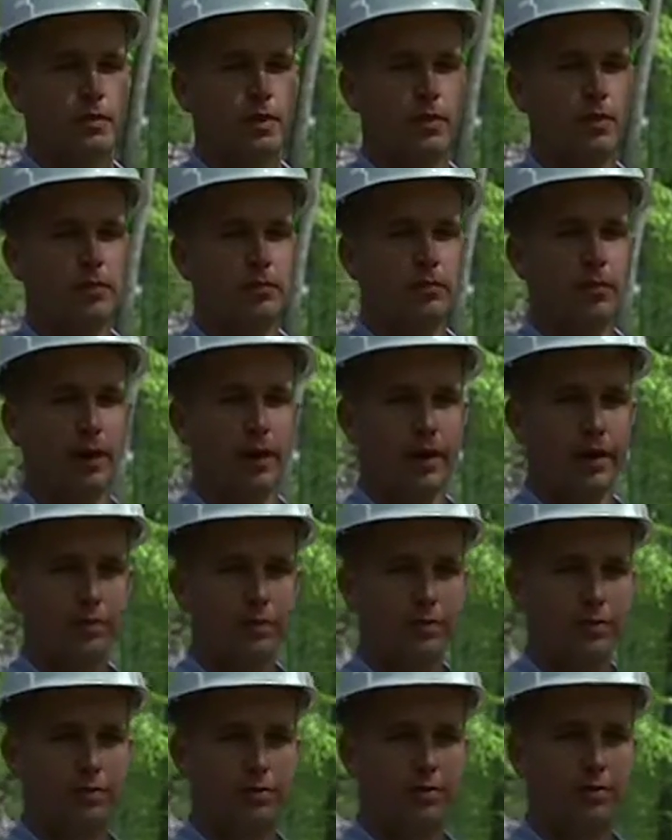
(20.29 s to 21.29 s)
my name
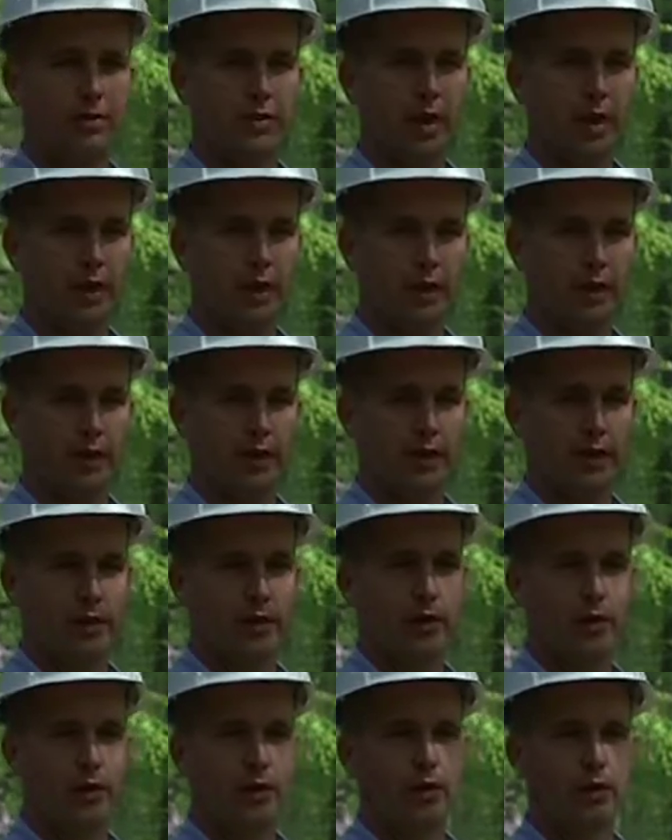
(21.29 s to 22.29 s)
is Scott Allen.
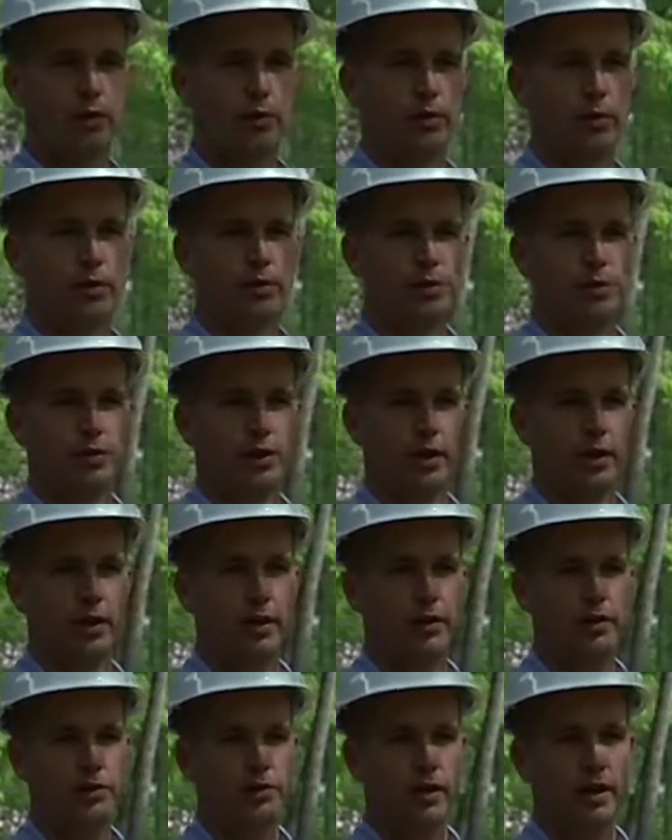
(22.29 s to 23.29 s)
I work with
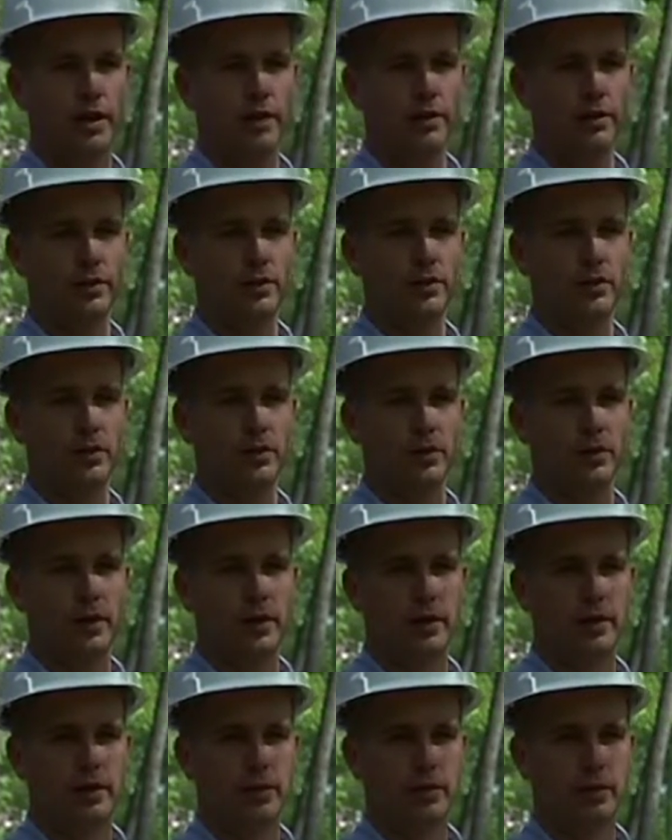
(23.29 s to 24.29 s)
J.H. Allen
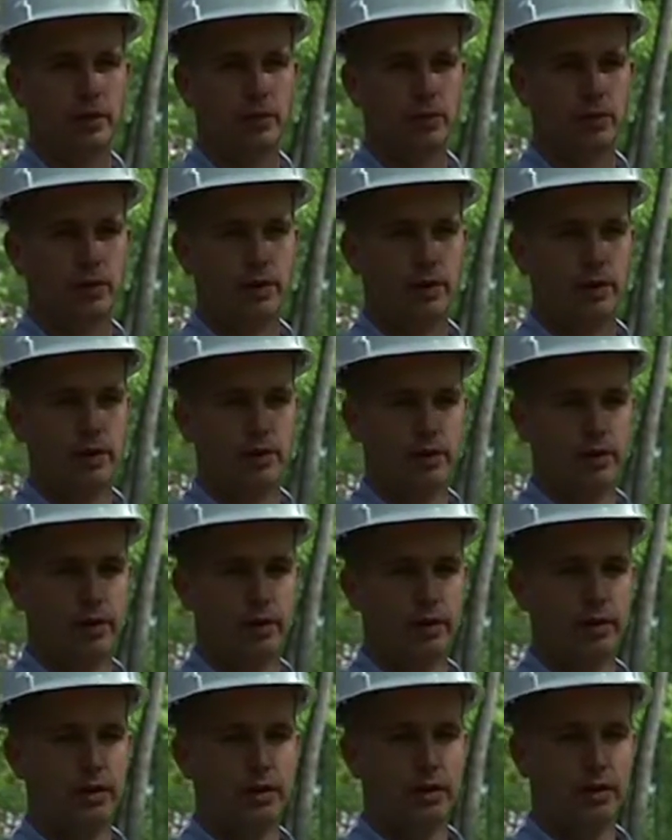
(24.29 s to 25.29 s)
Incorporated, and we are the
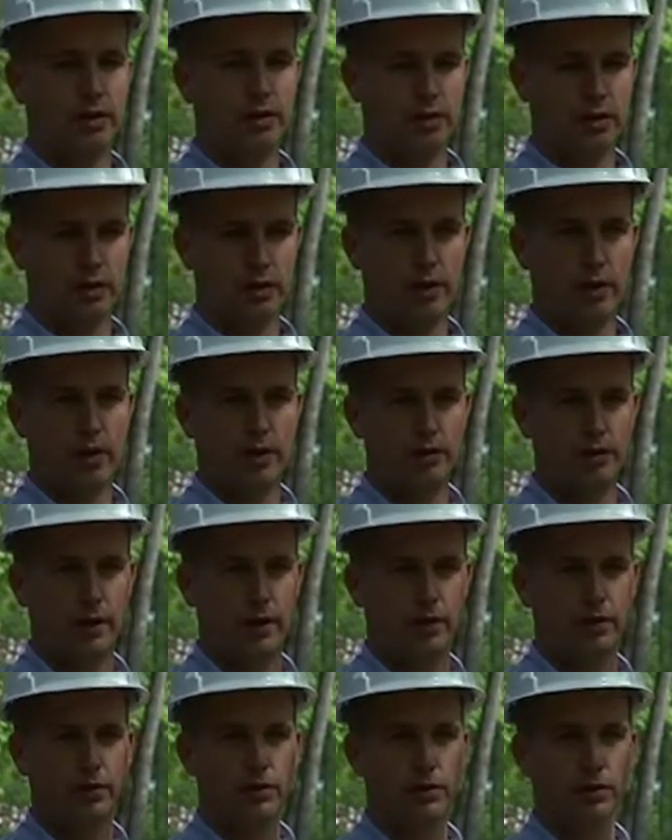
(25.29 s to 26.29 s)
general
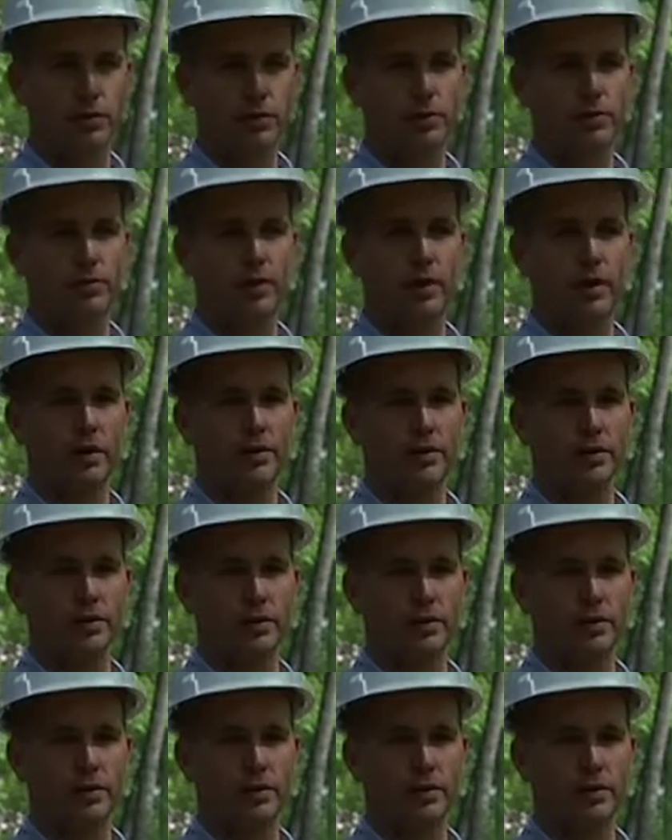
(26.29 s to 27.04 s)
contractor on this project.